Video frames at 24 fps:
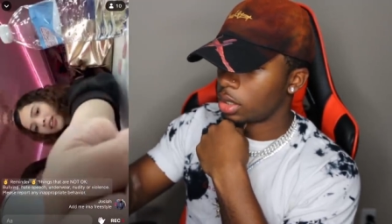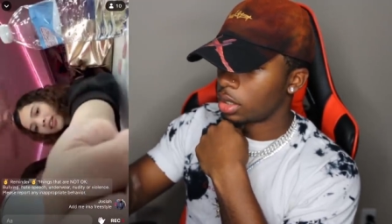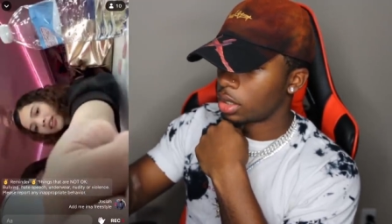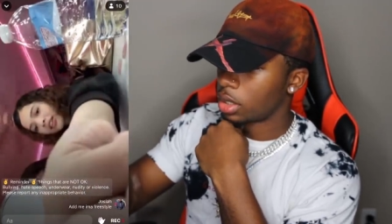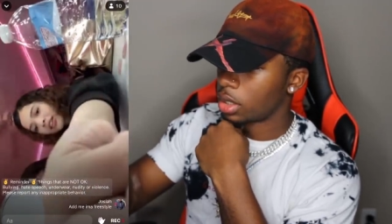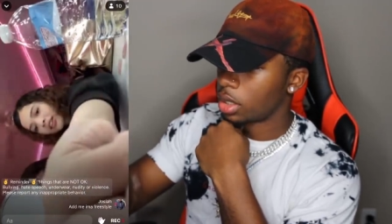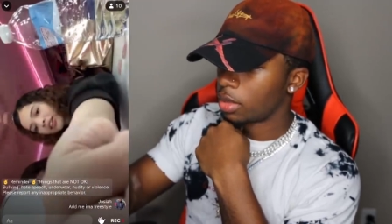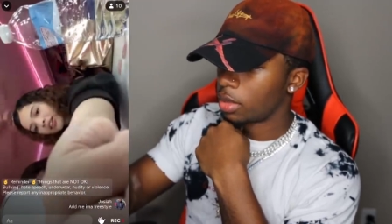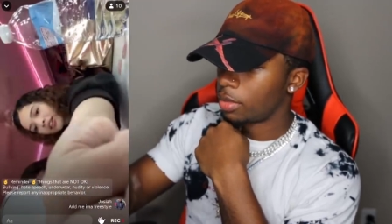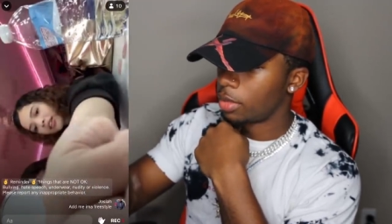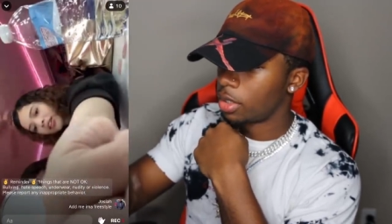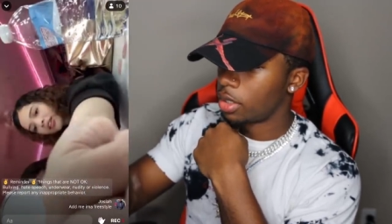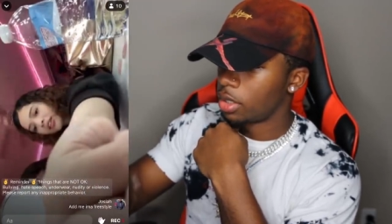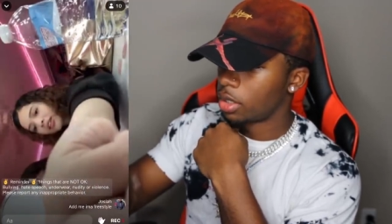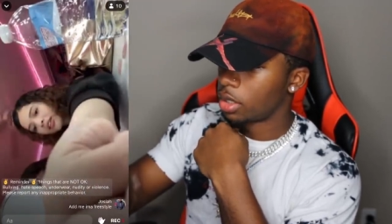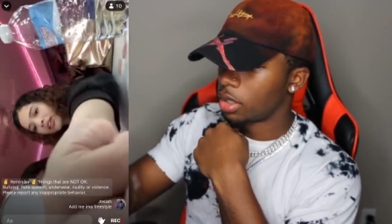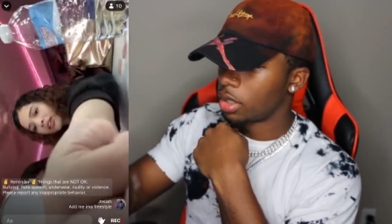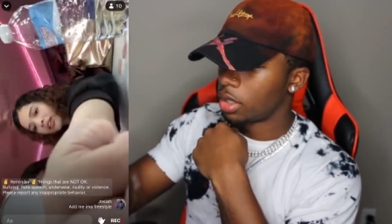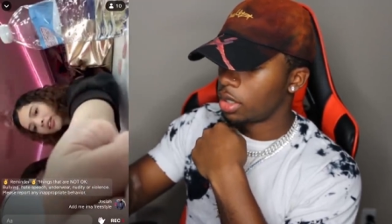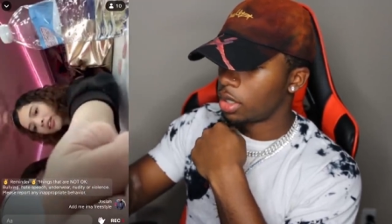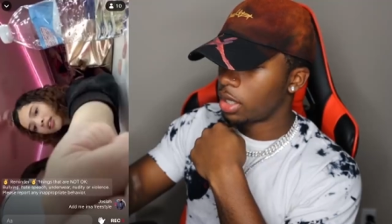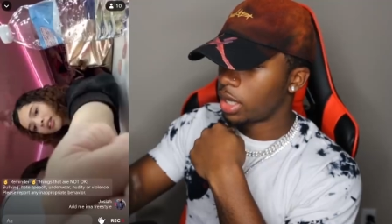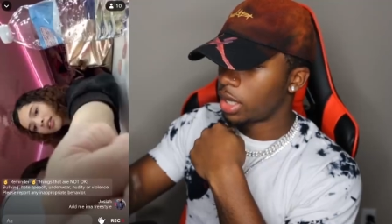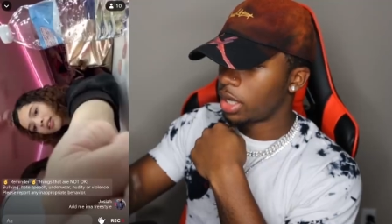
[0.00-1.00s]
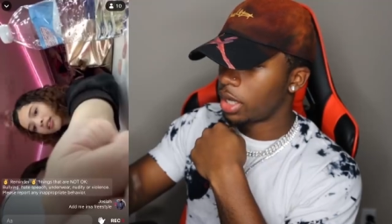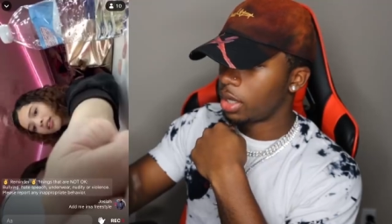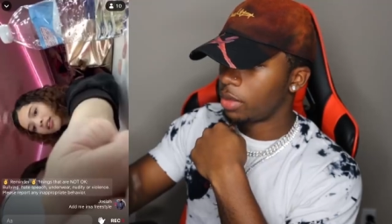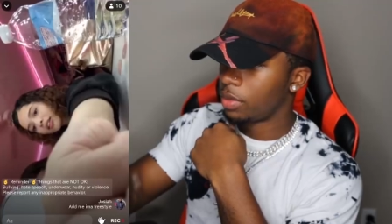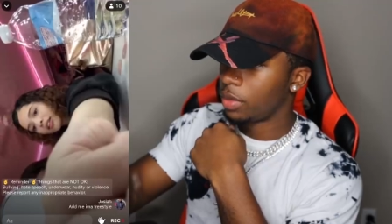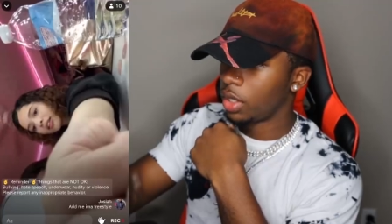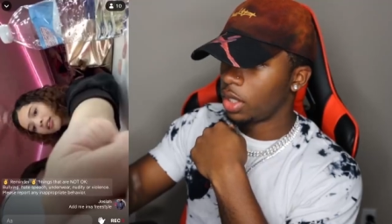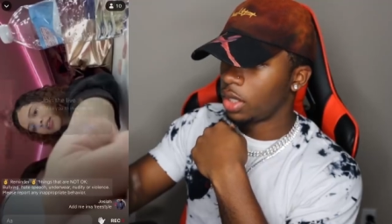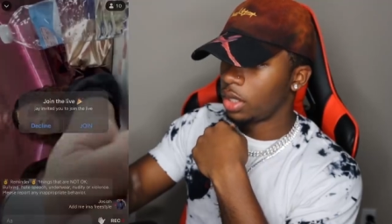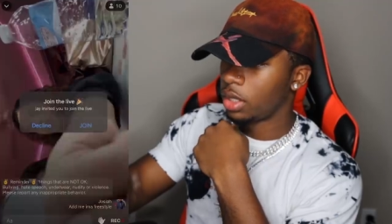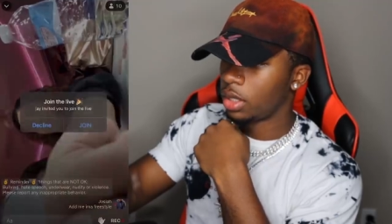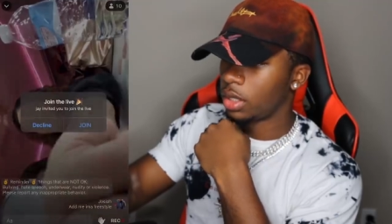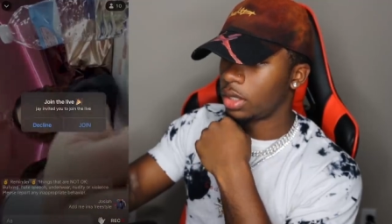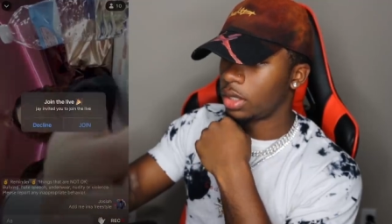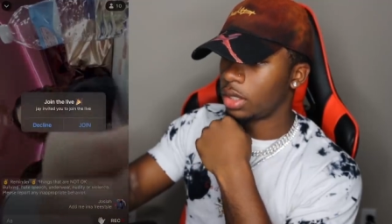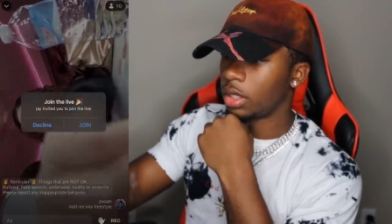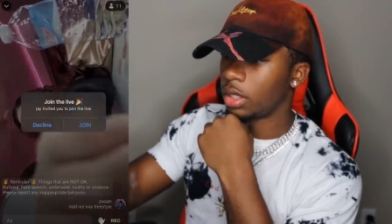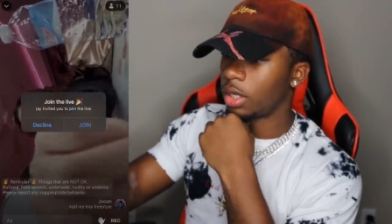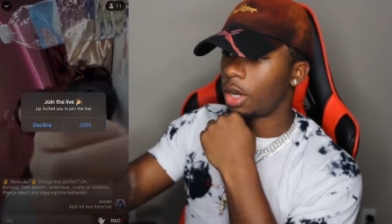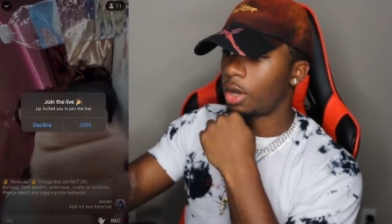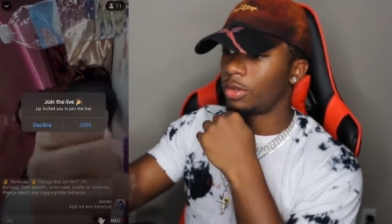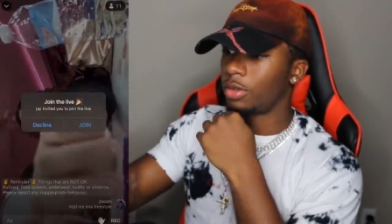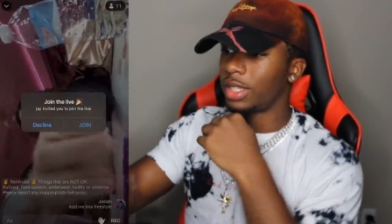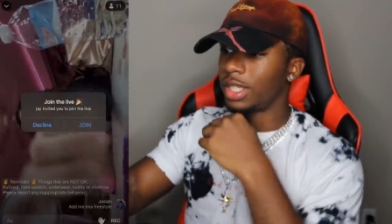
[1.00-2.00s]
Come on, girl, add me.
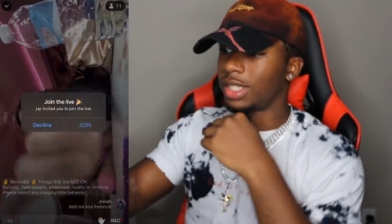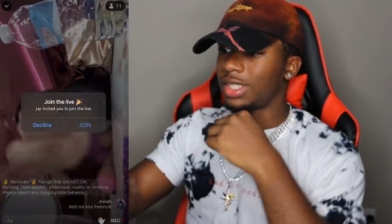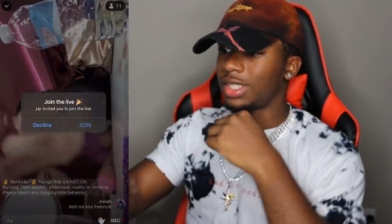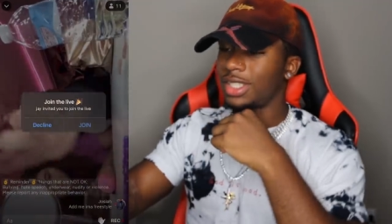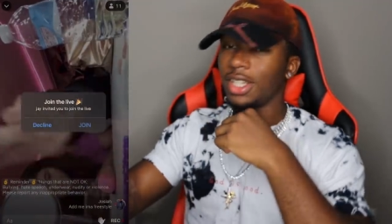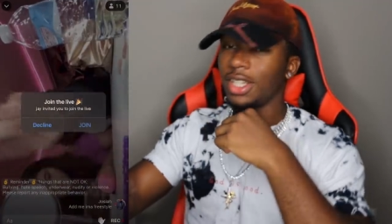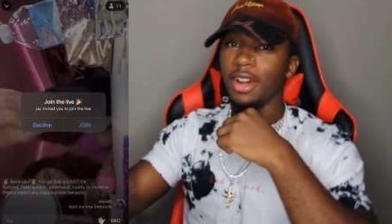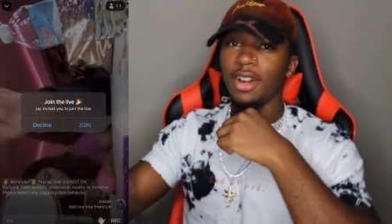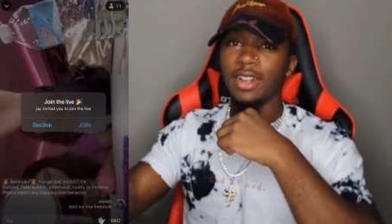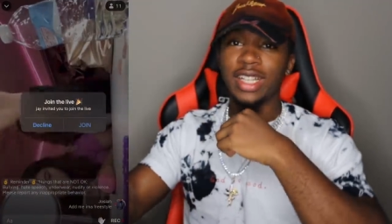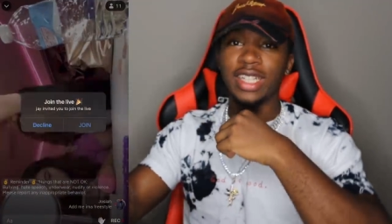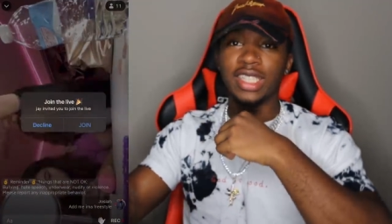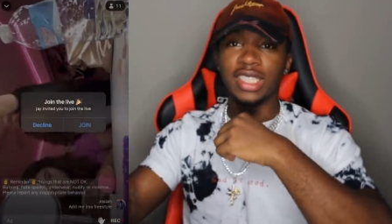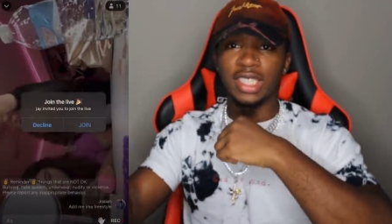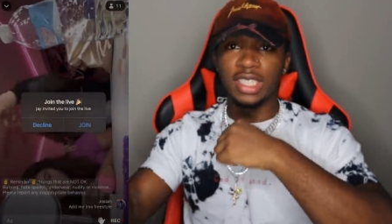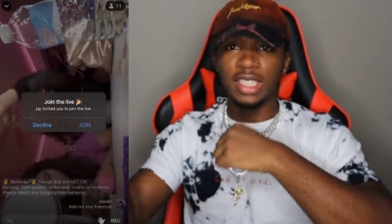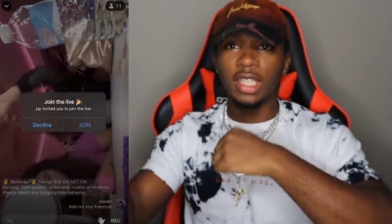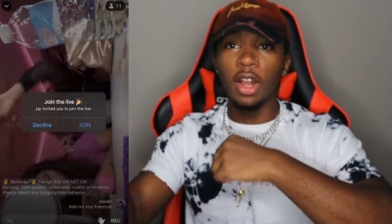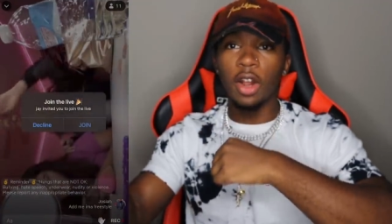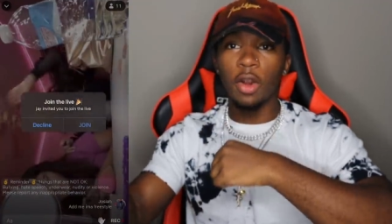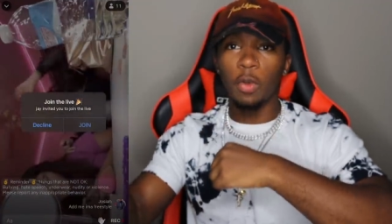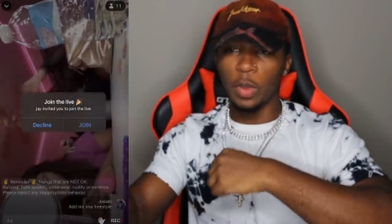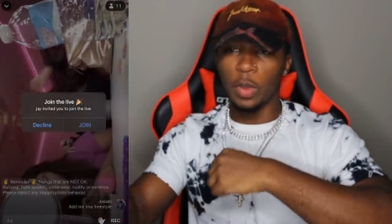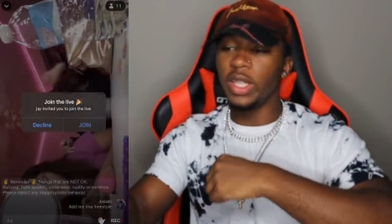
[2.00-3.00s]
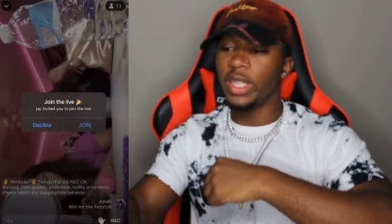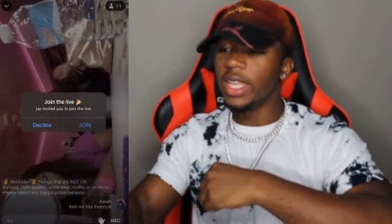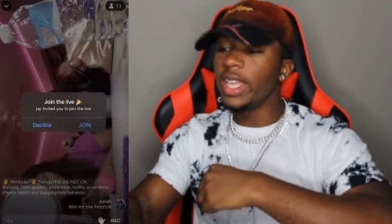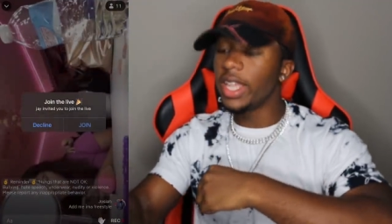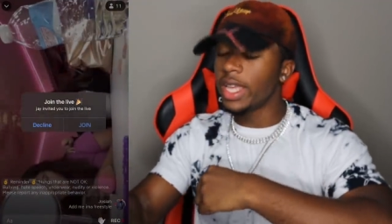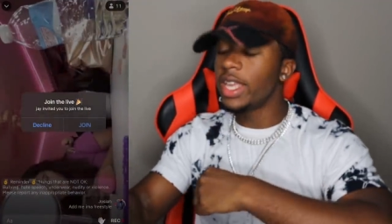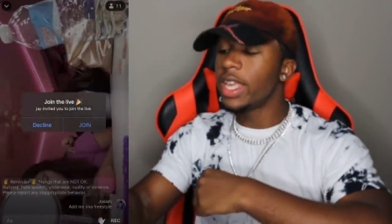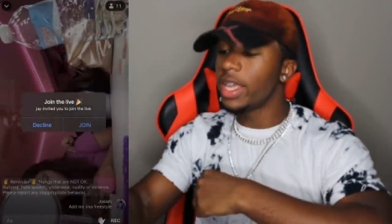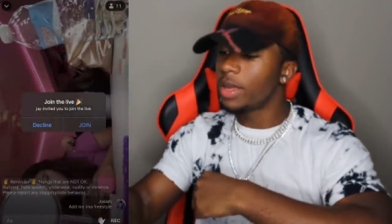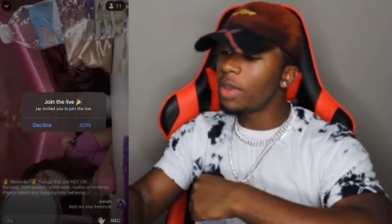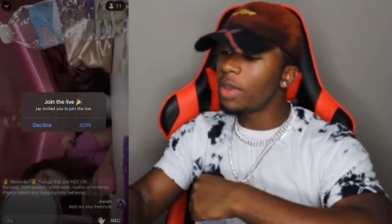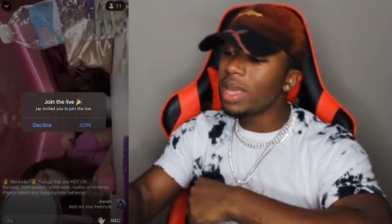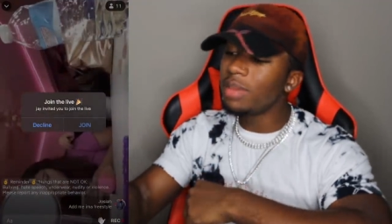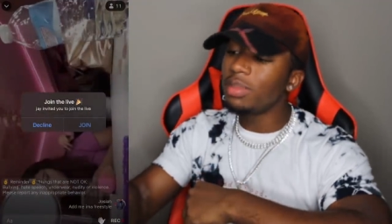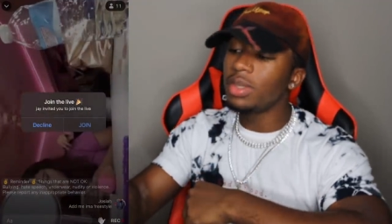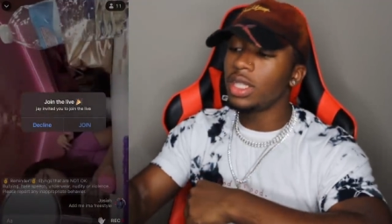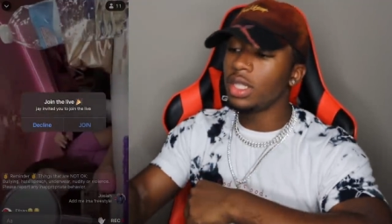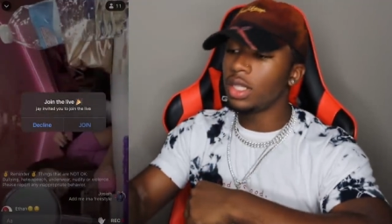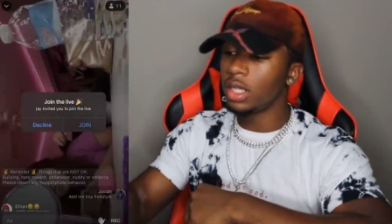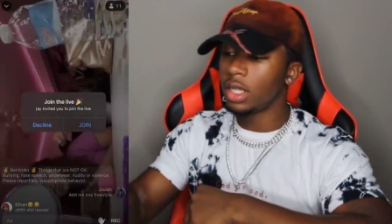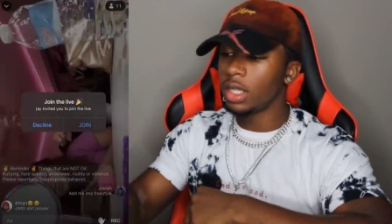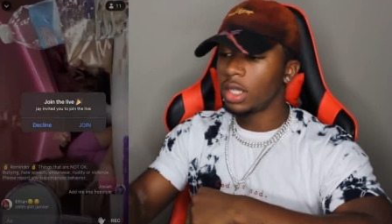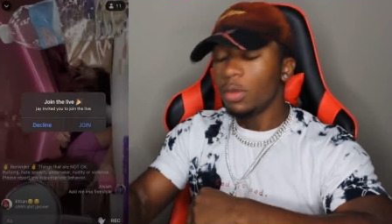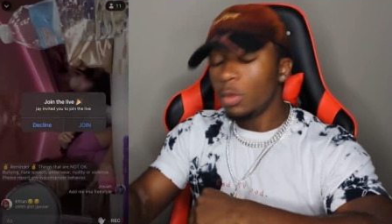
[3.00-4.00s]
Oh, yes, sir. Yes, sir. We in here,
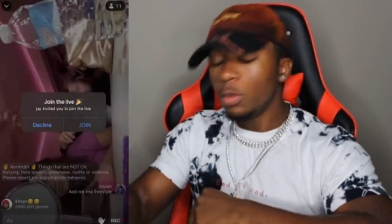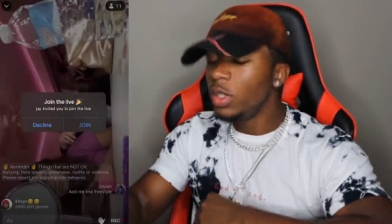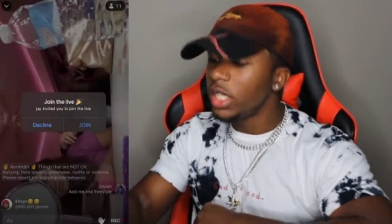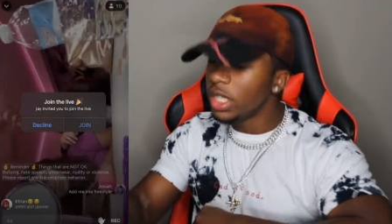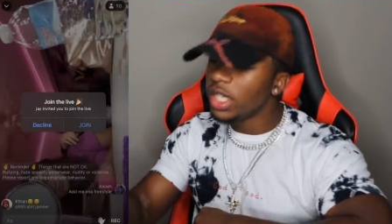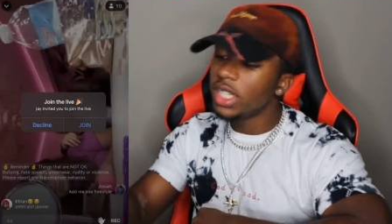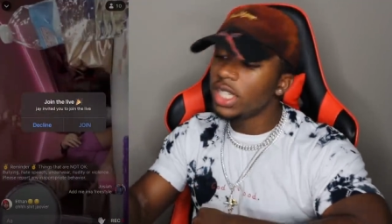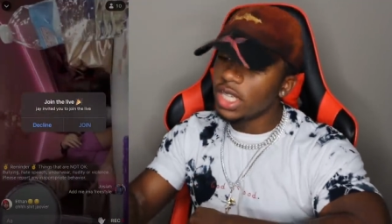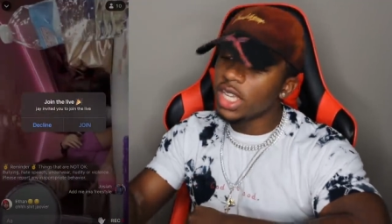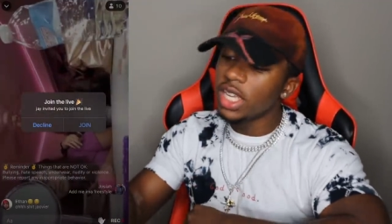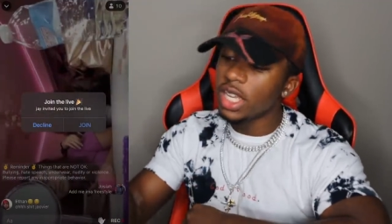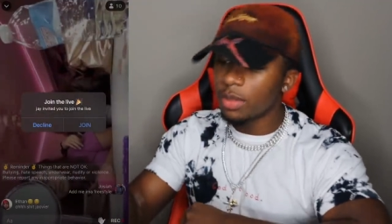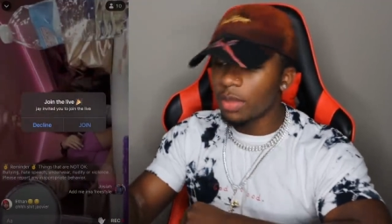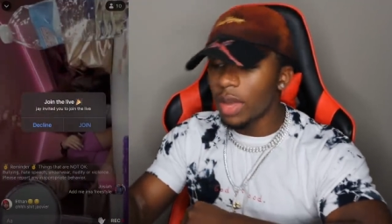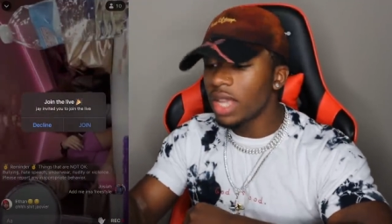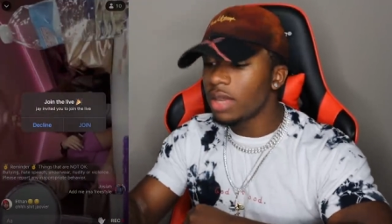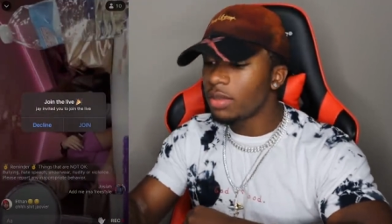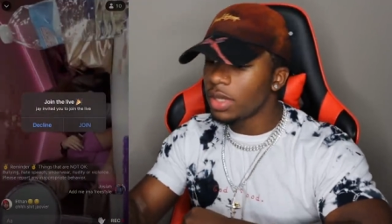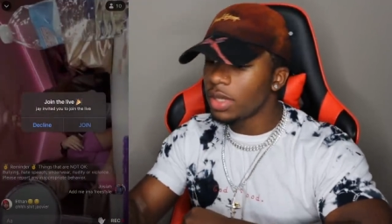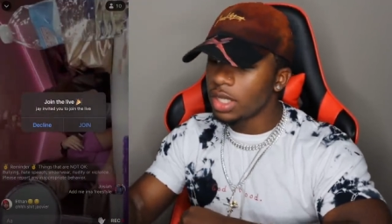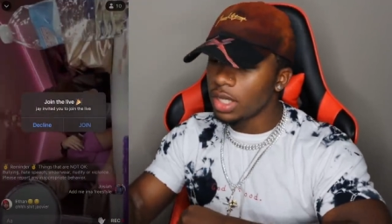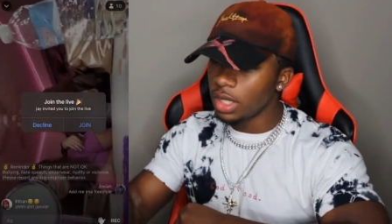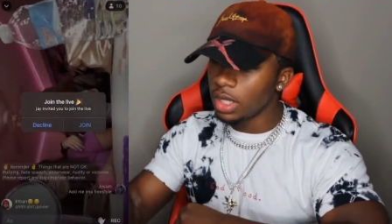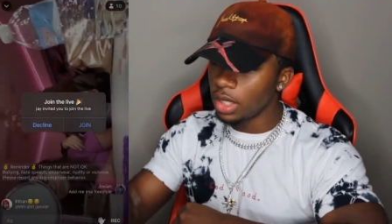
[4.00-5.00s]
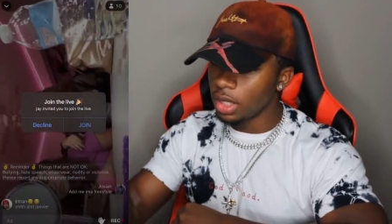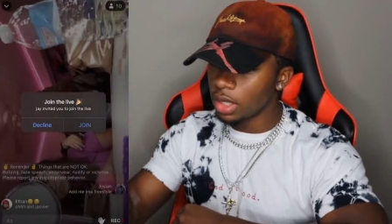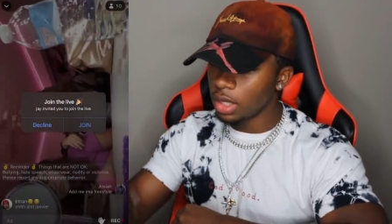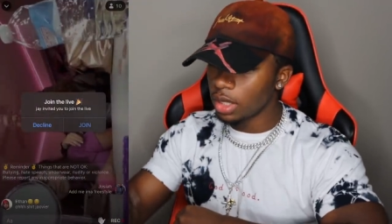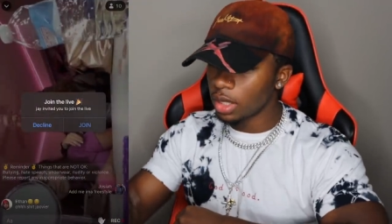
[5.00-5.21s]
baby. We in here, baby.